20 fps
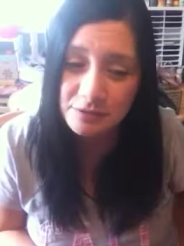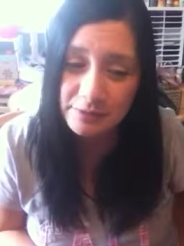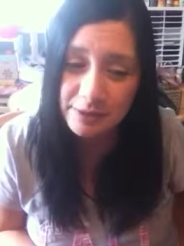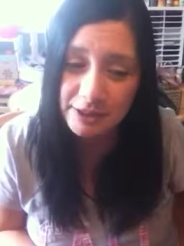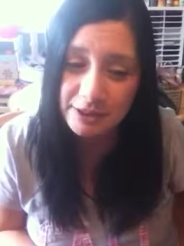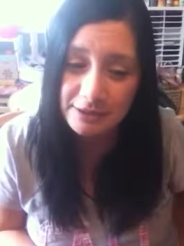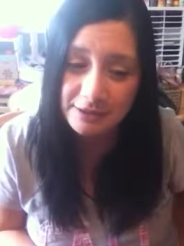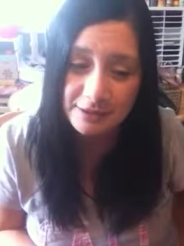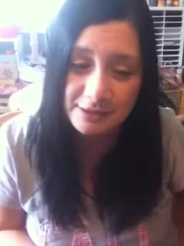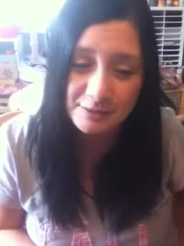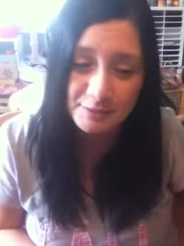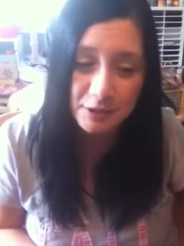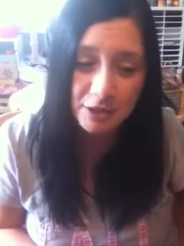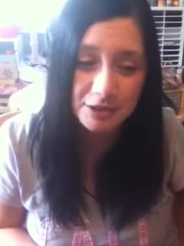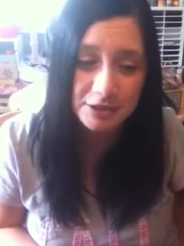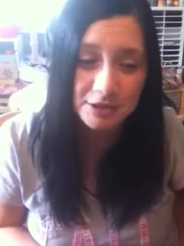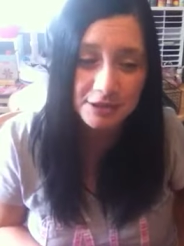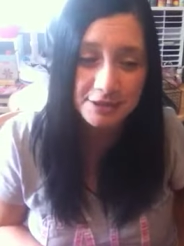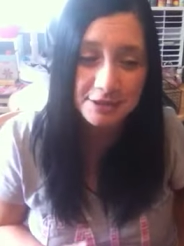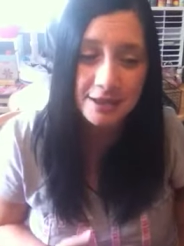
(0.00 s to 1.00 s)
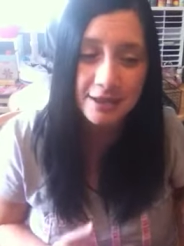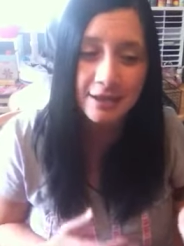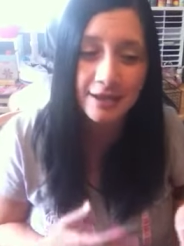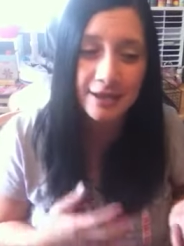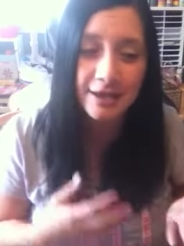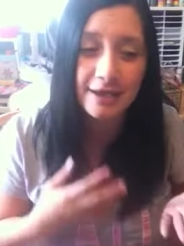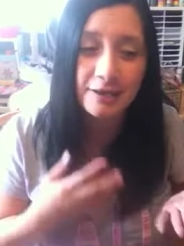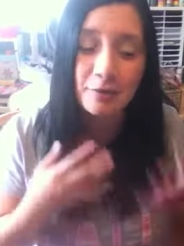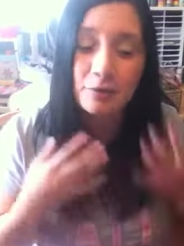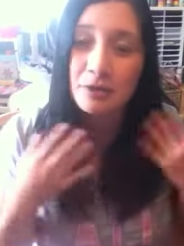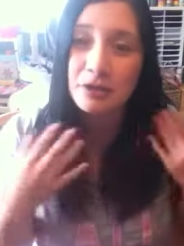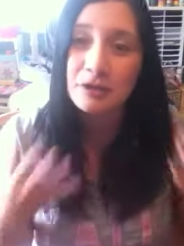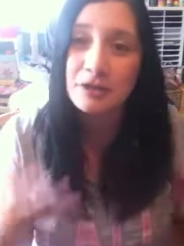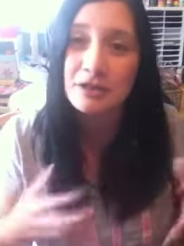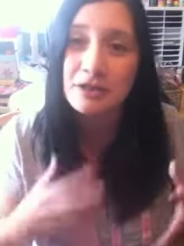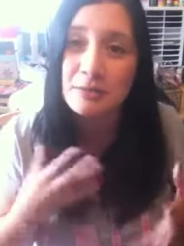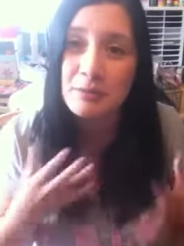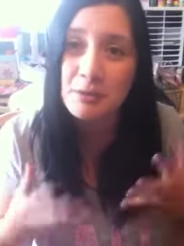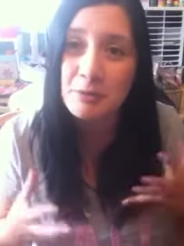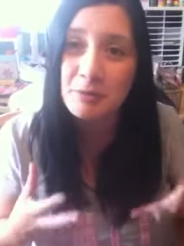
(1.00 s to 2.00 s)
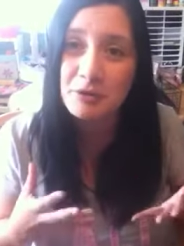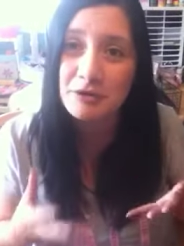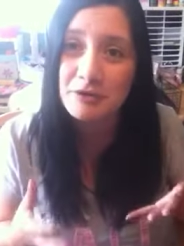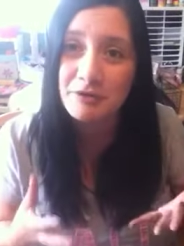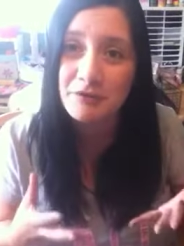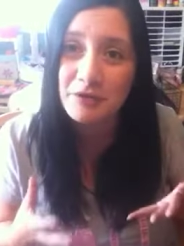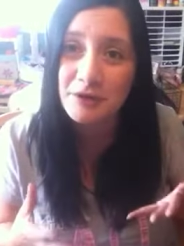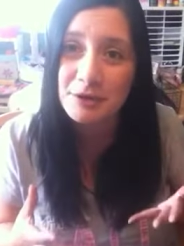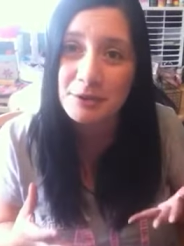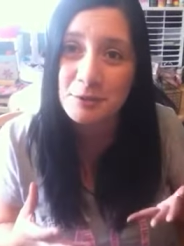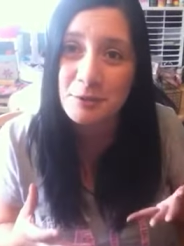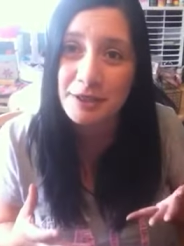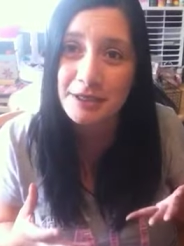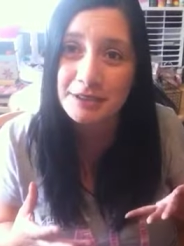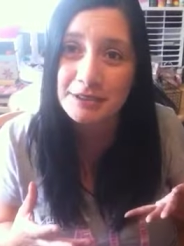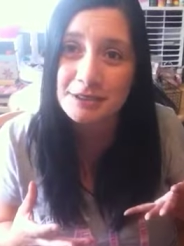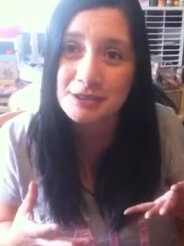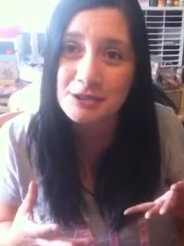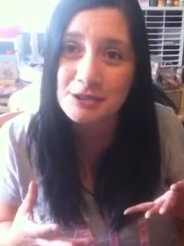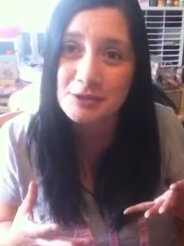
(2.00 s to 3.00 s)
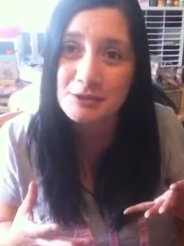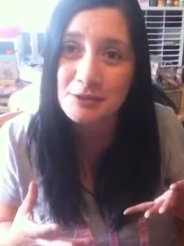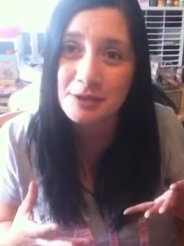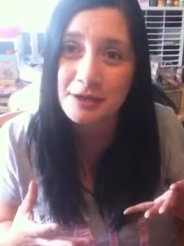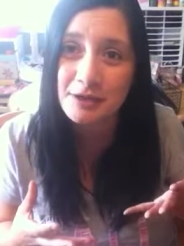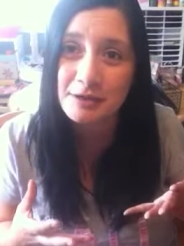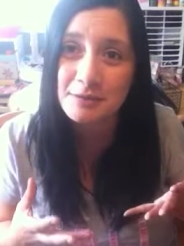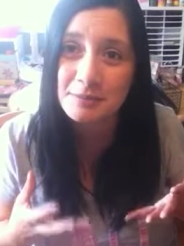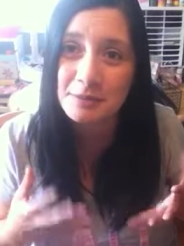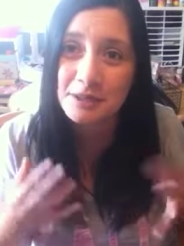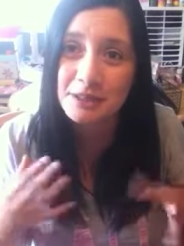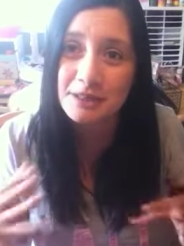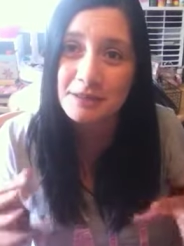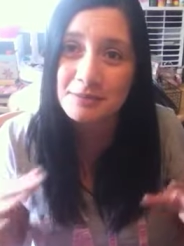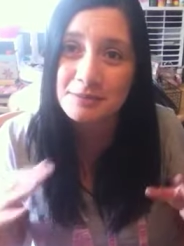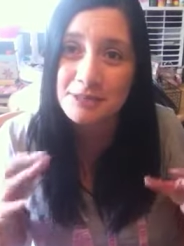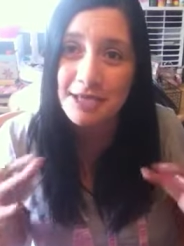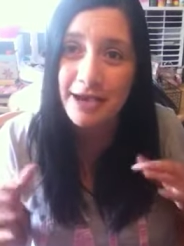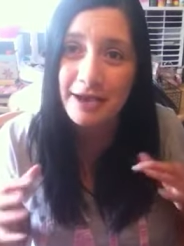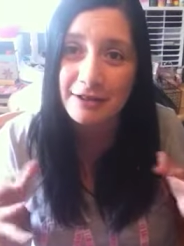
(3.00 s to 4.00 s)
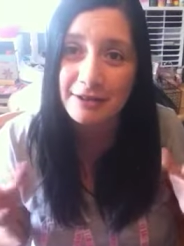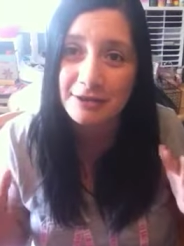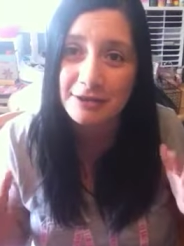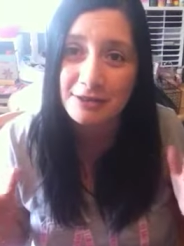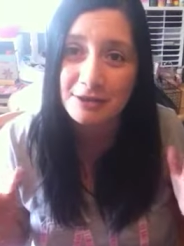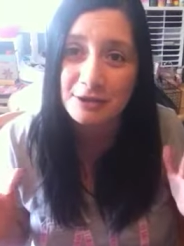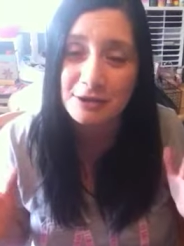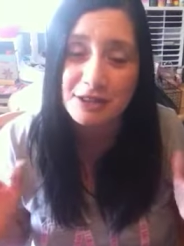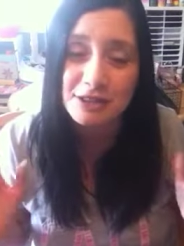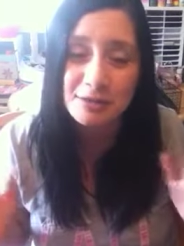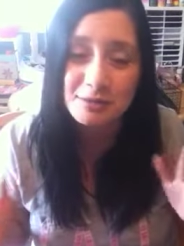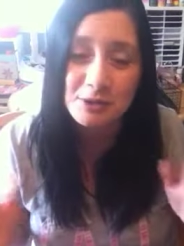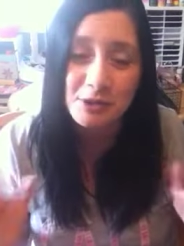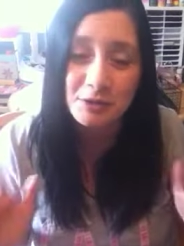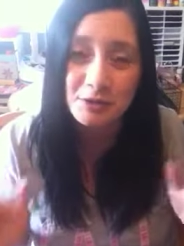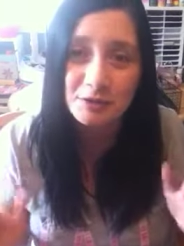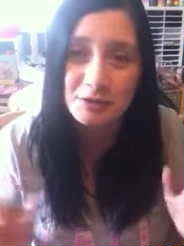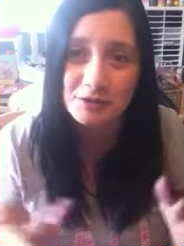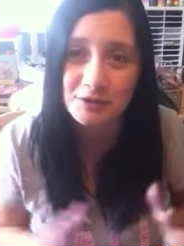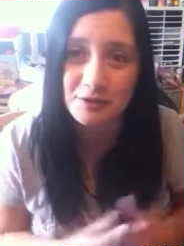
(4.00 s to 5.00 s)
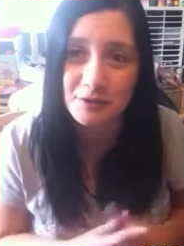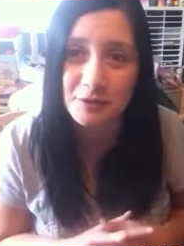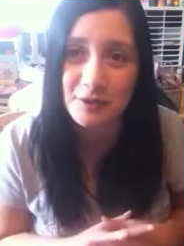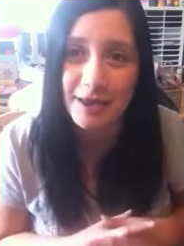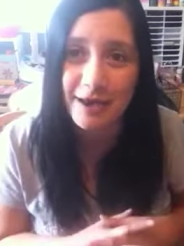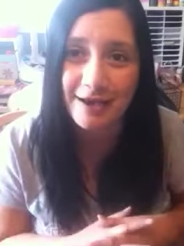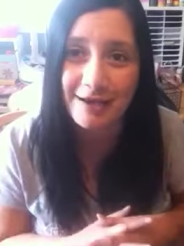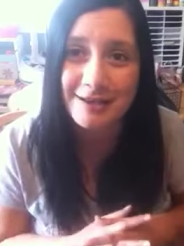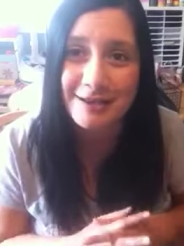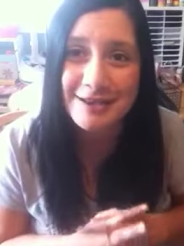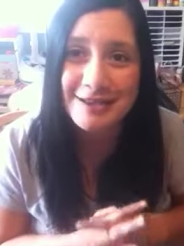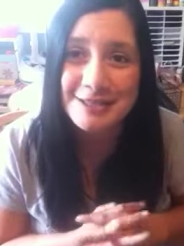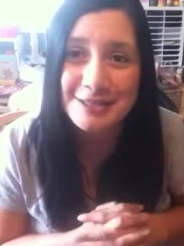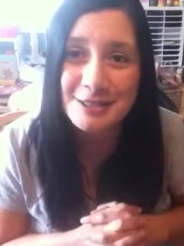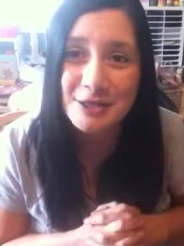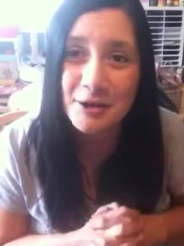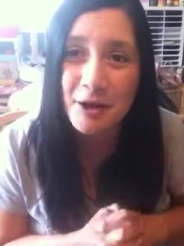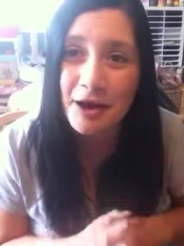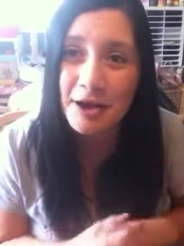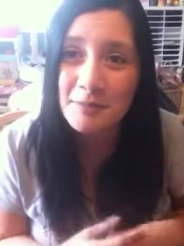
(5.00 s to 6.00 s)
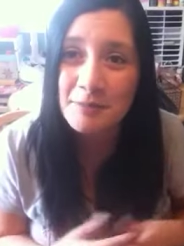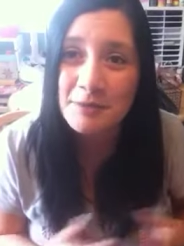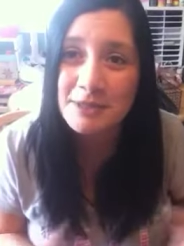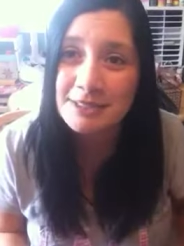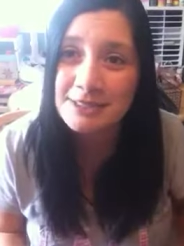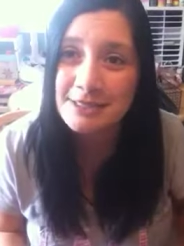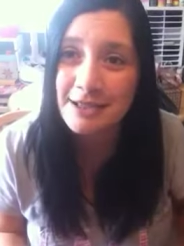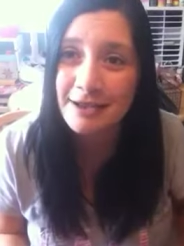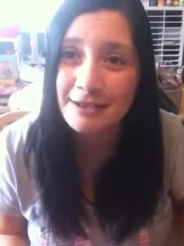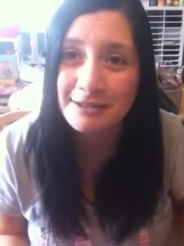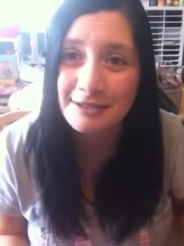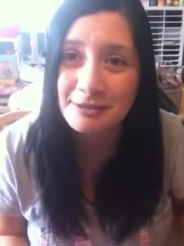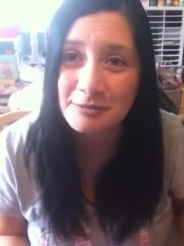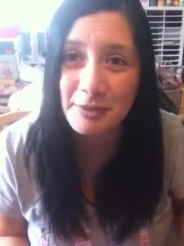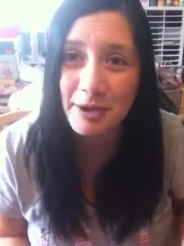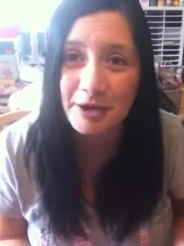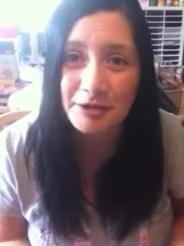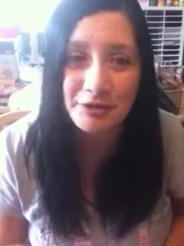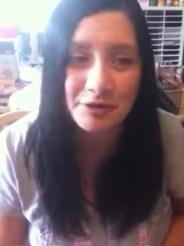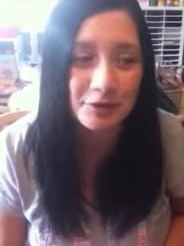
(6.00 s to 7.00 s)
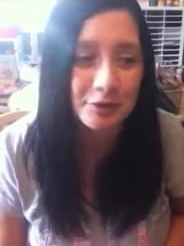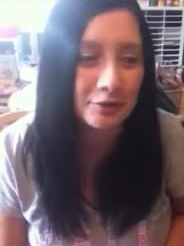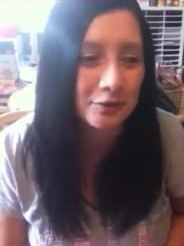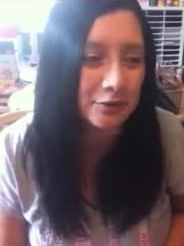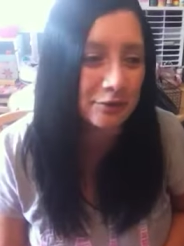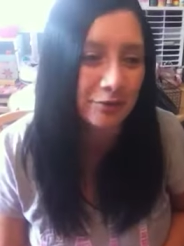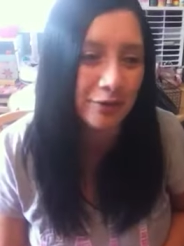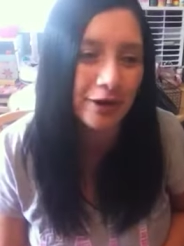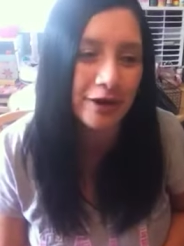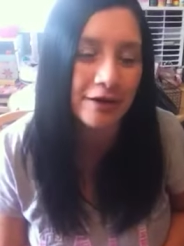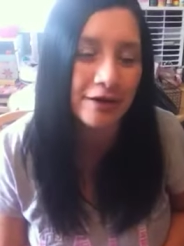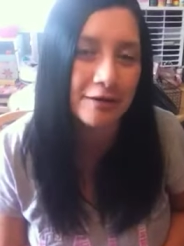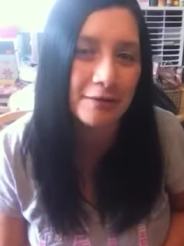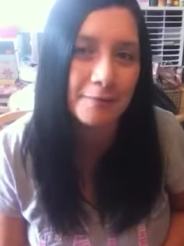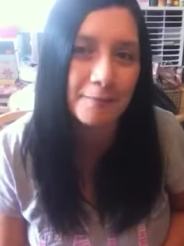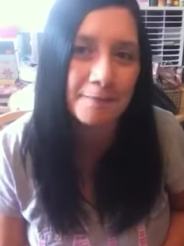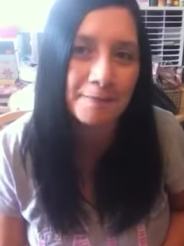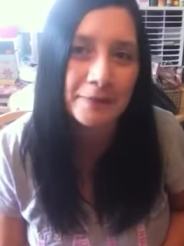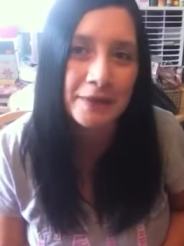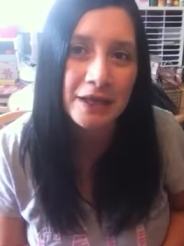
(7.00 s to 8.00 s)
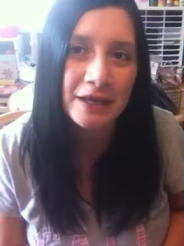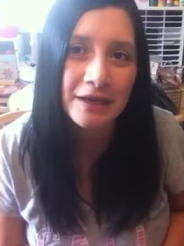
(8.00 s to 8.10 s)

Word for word: for making these projects, and we're going to come up with a fun way to um, keep tally or keep totals for that. So I'm excited about the group. Um,